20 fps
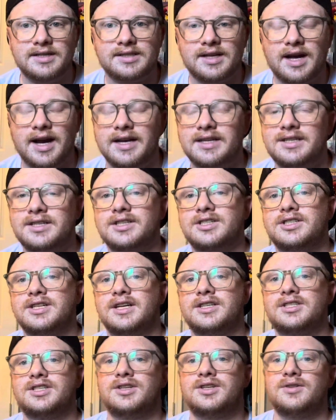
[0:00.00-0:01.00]
I
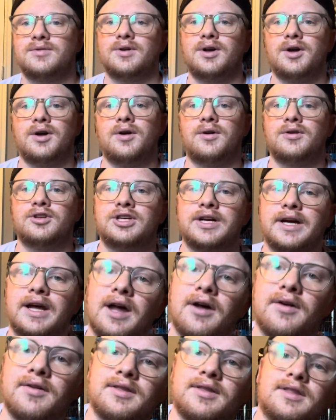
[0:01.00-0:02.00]
suggest you go check
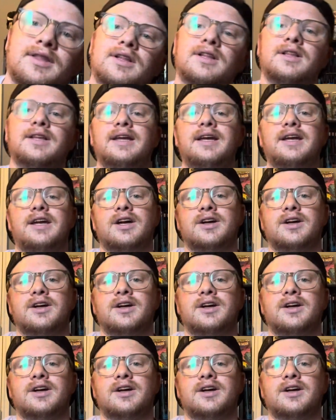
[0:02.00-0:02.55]
out the link